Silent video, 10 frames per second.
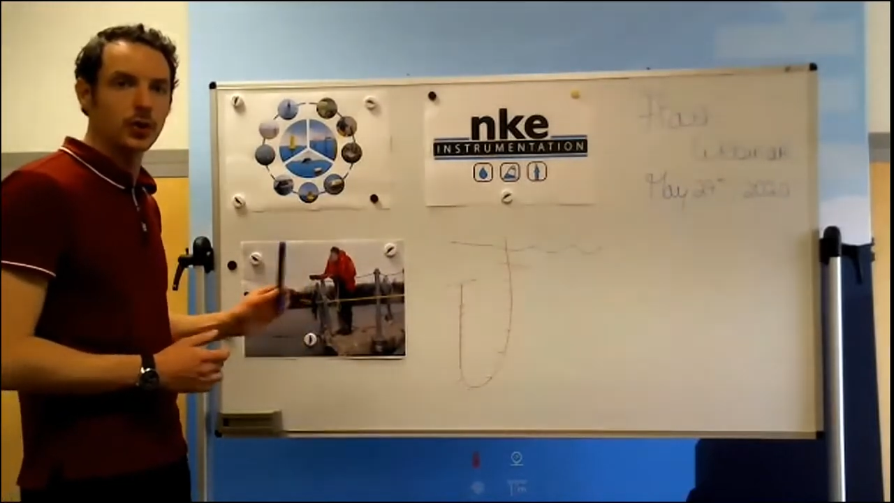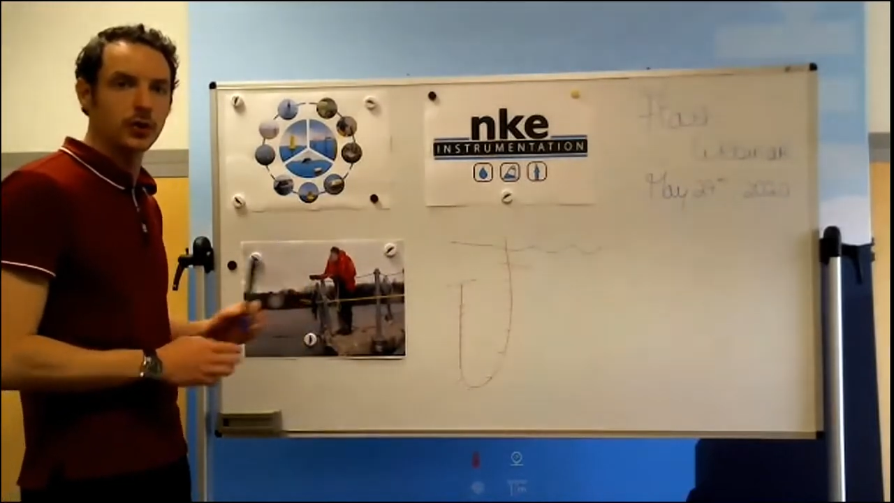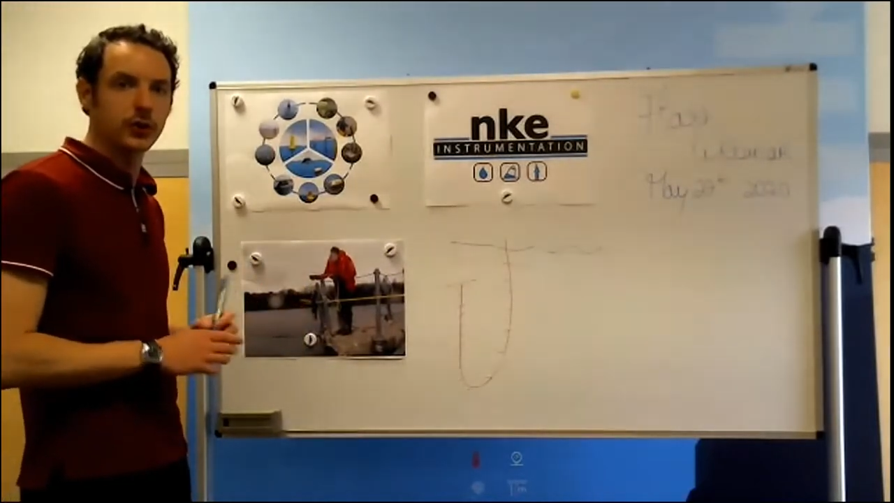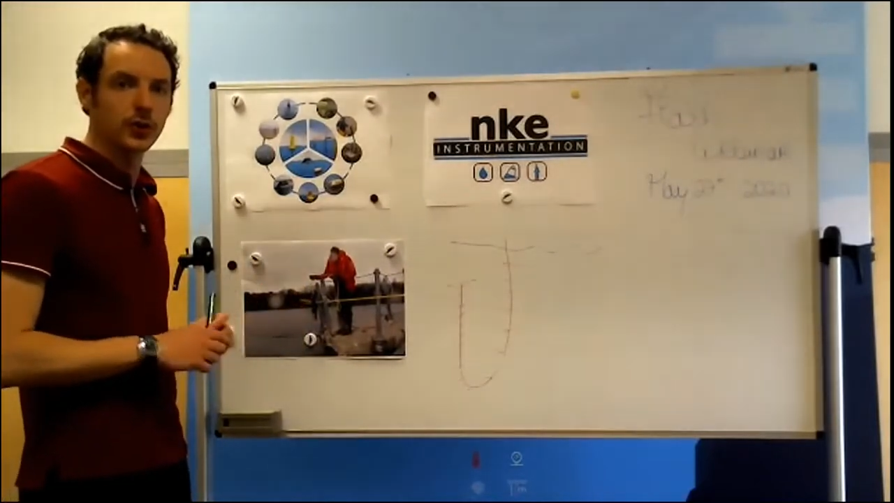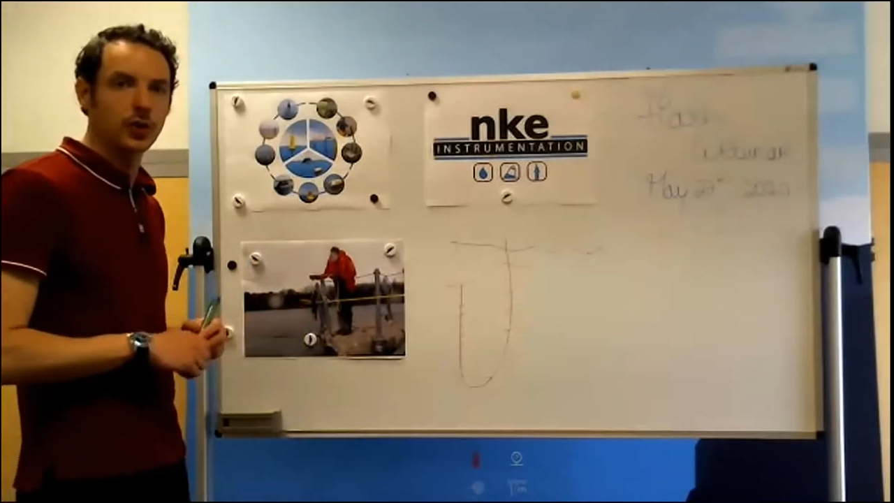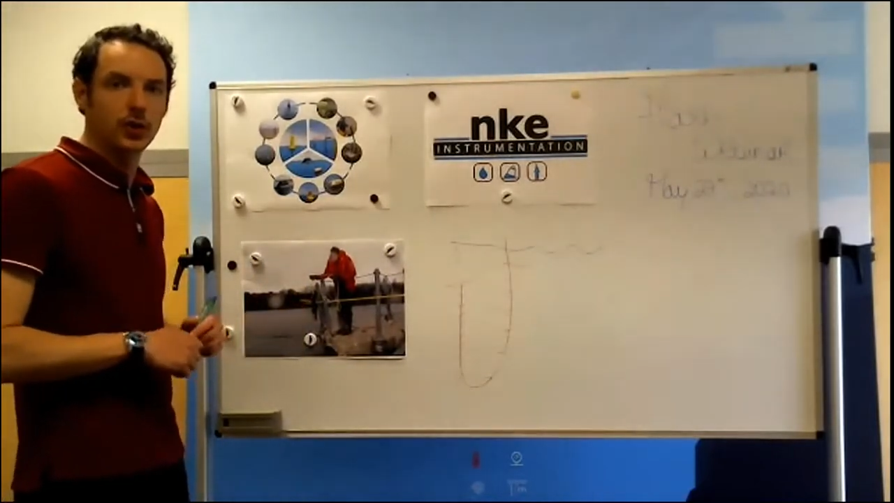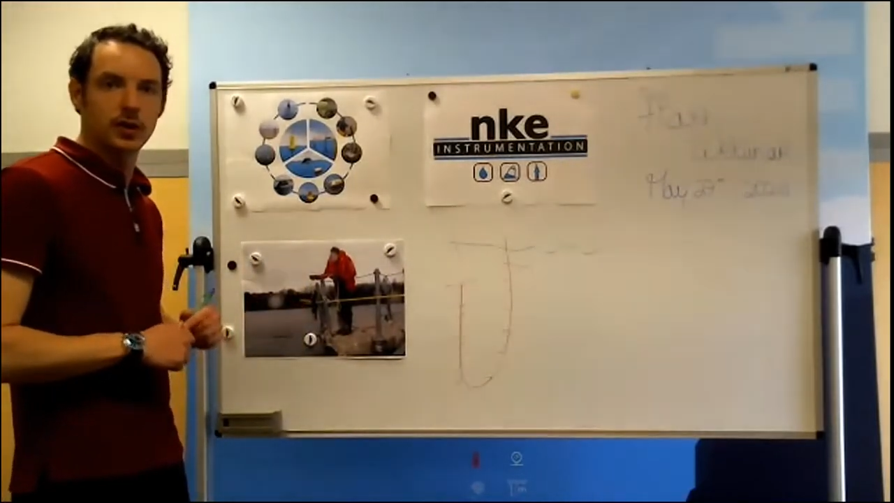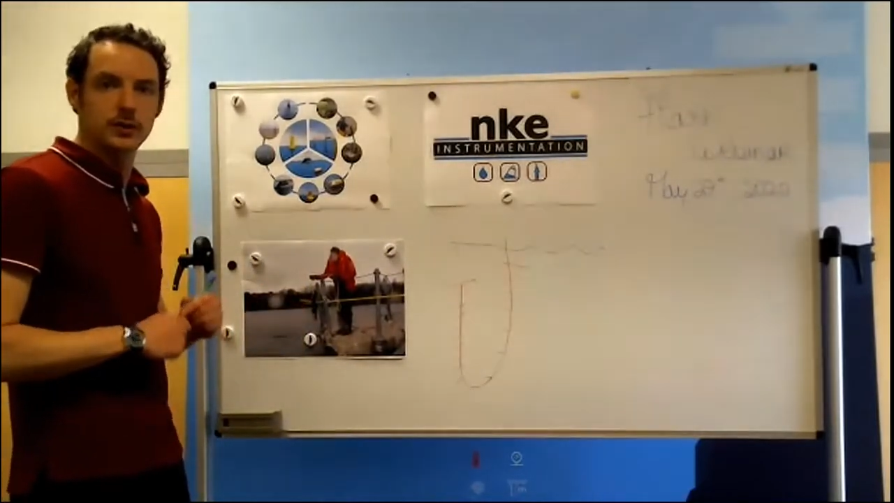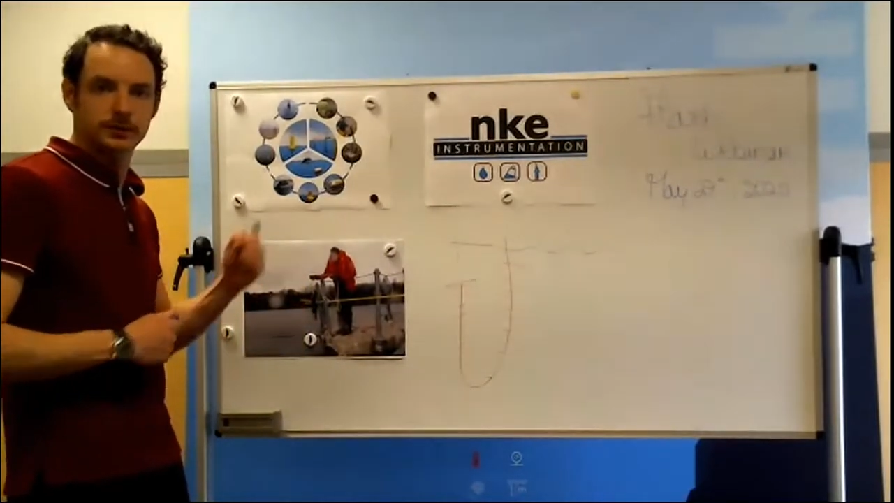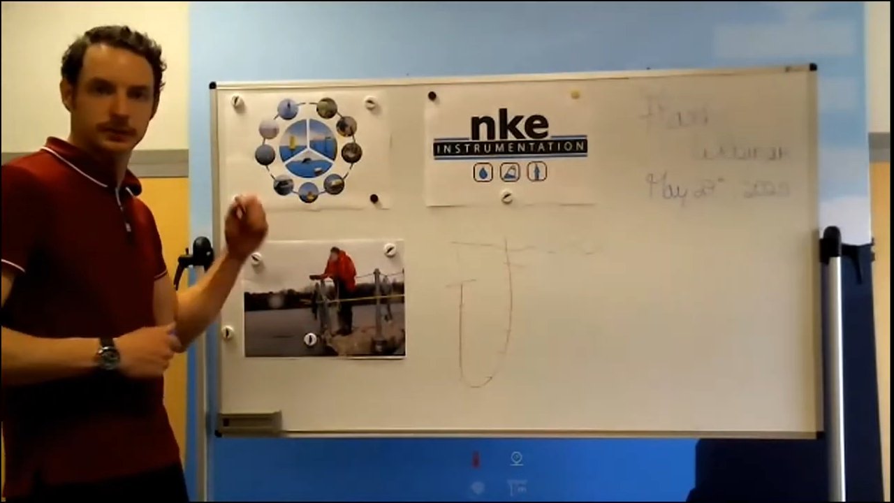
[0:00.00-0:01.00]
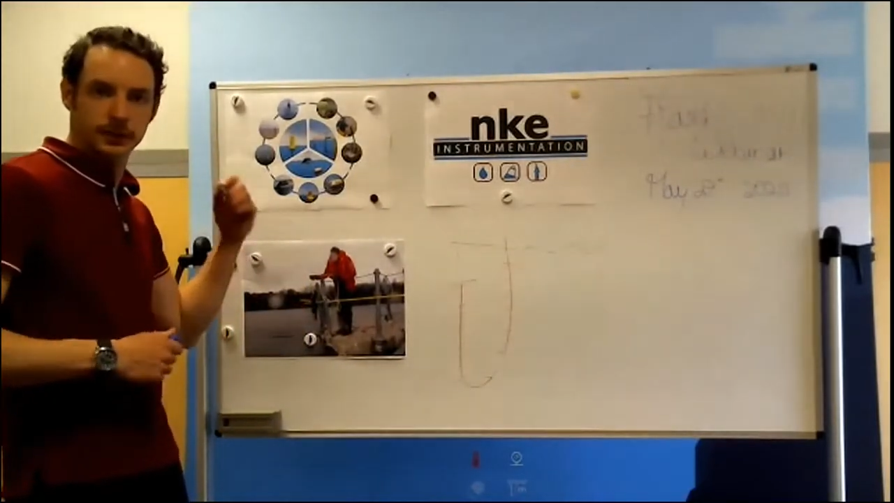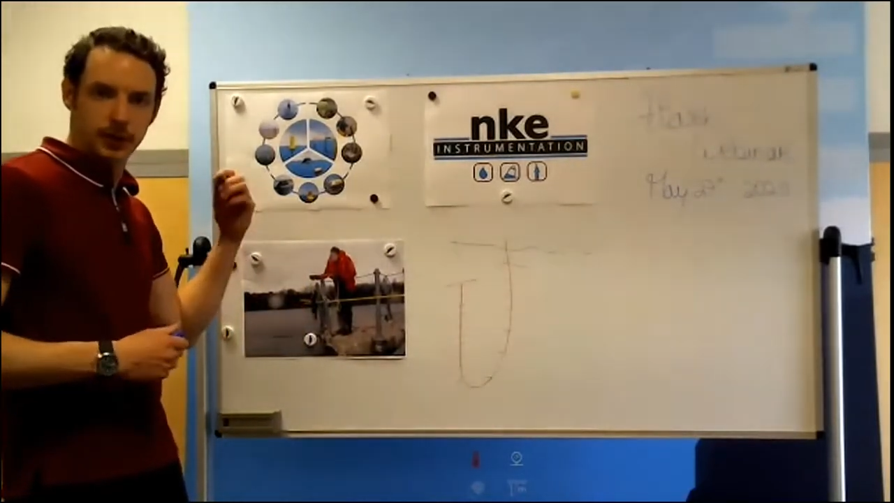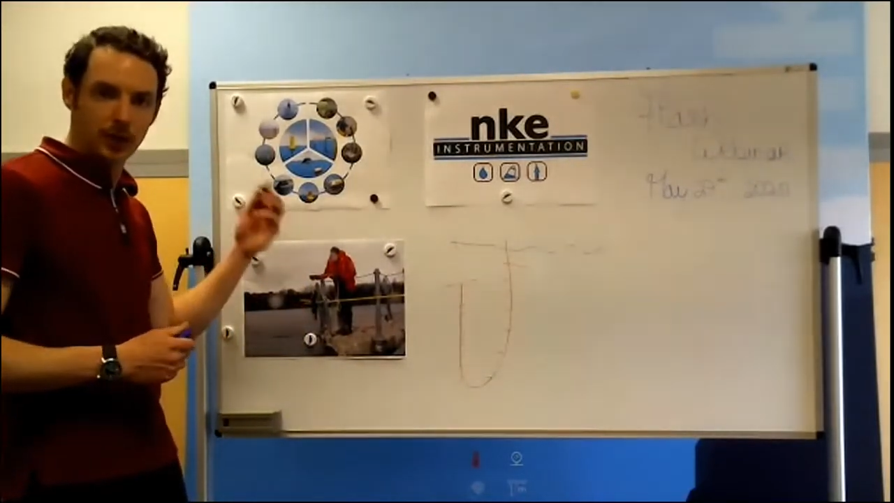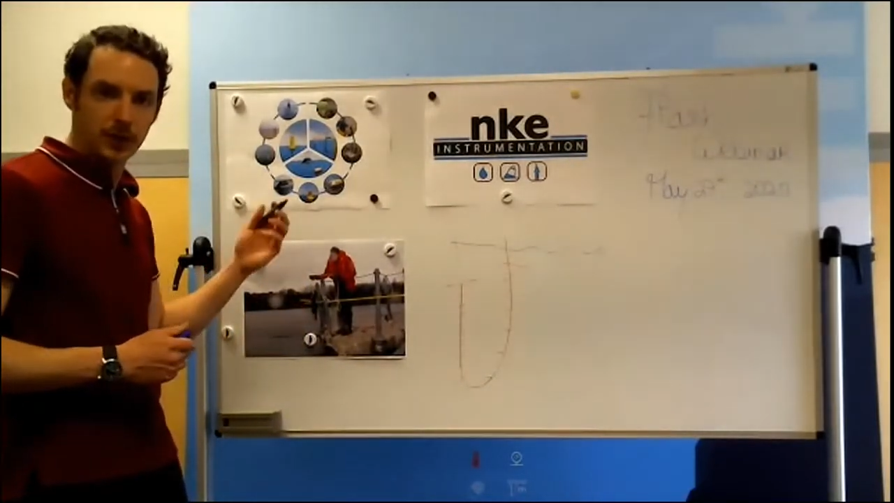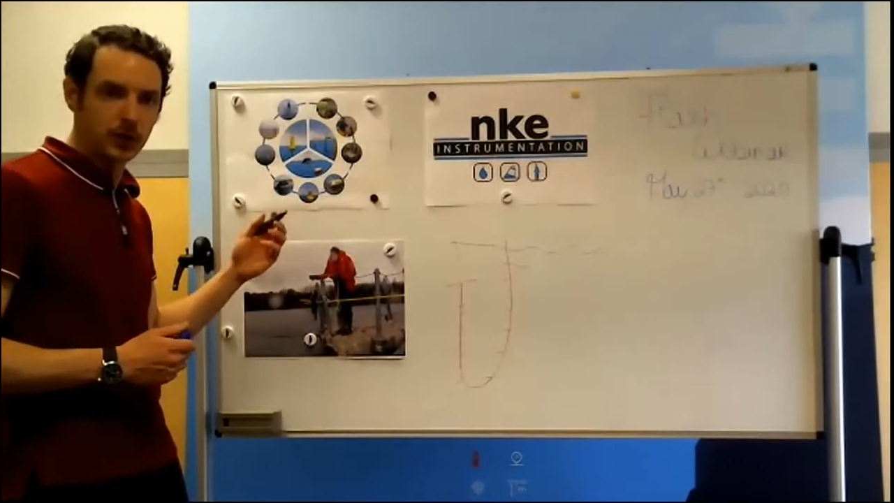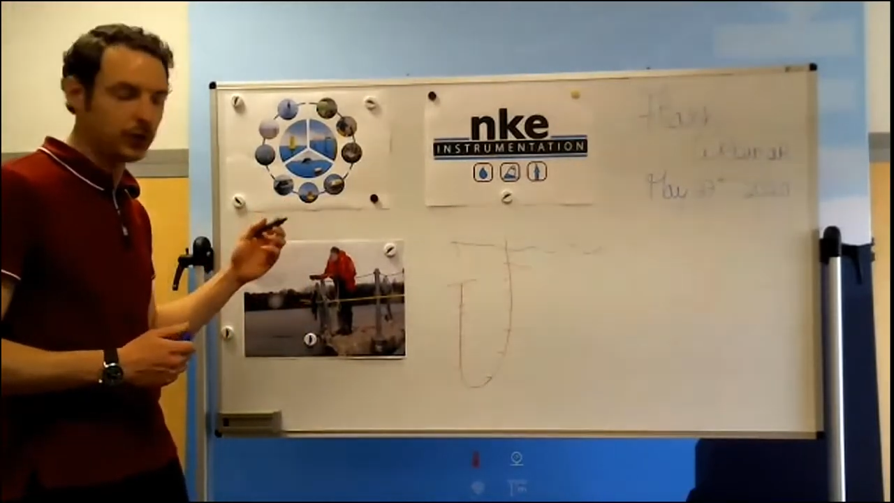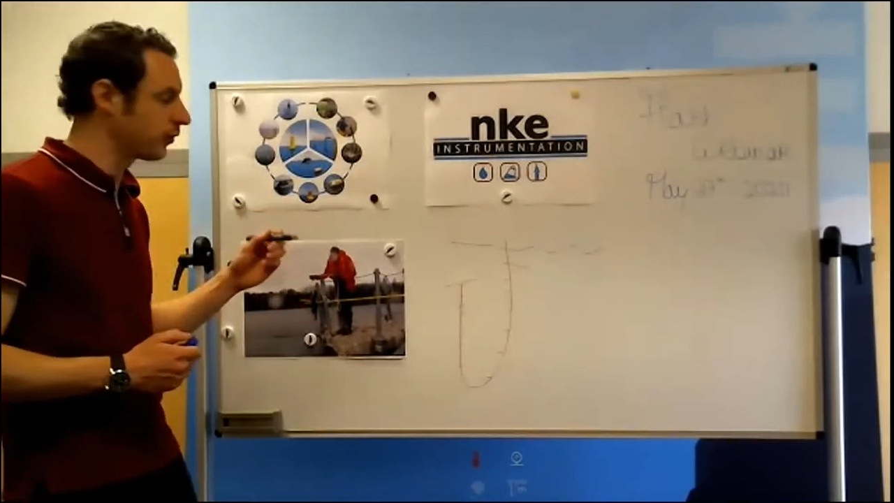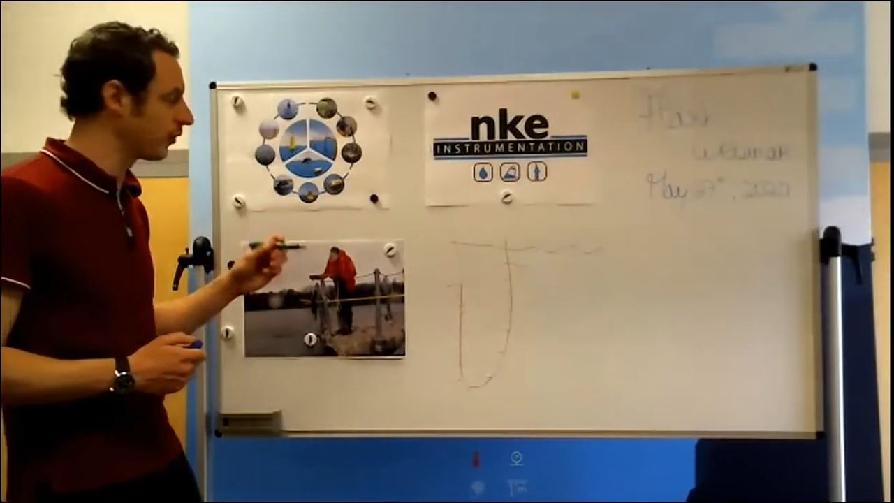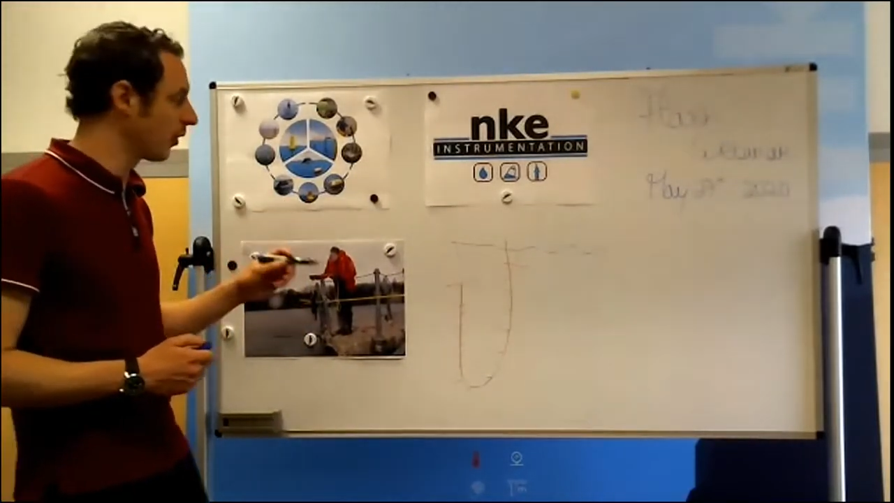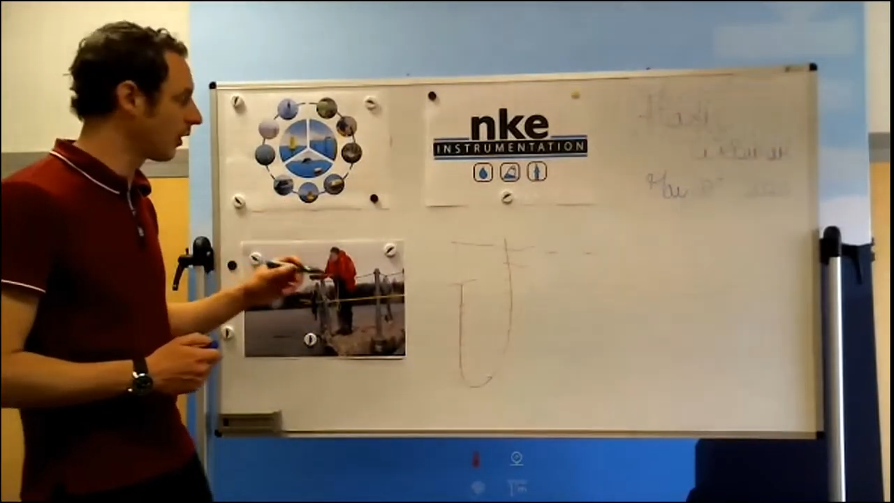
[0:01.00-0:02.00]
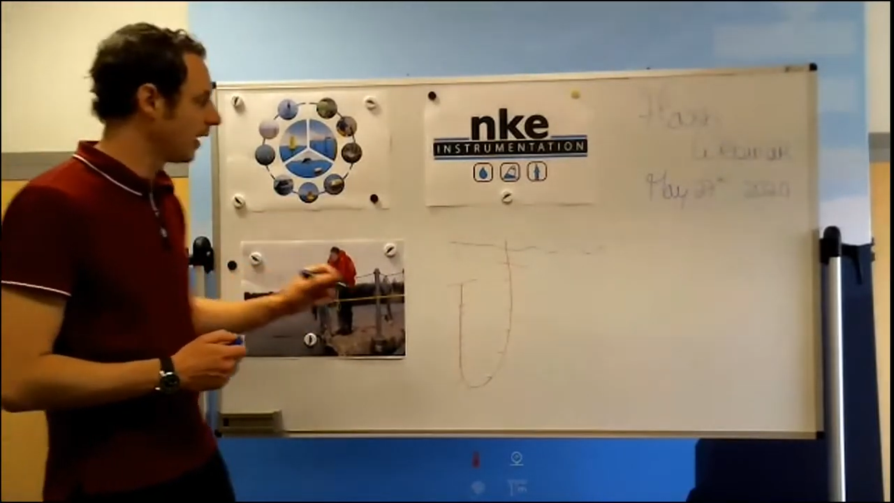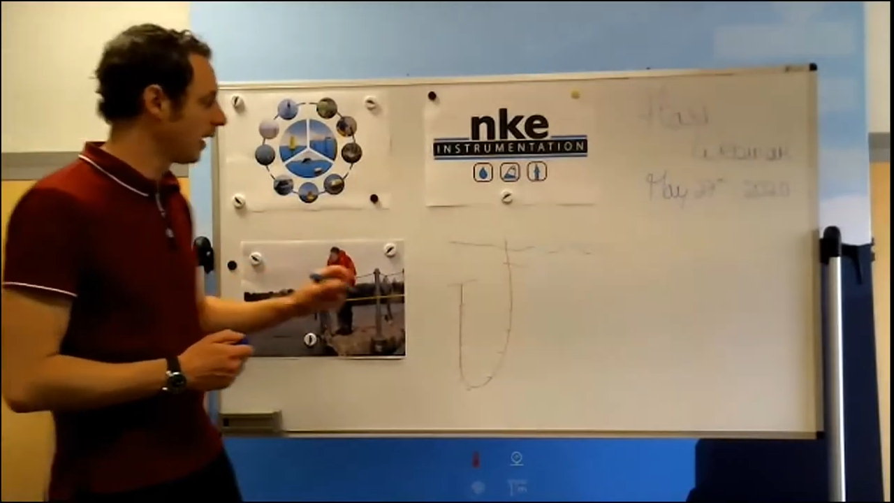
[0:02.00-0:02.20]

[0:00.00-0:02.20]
also can be used for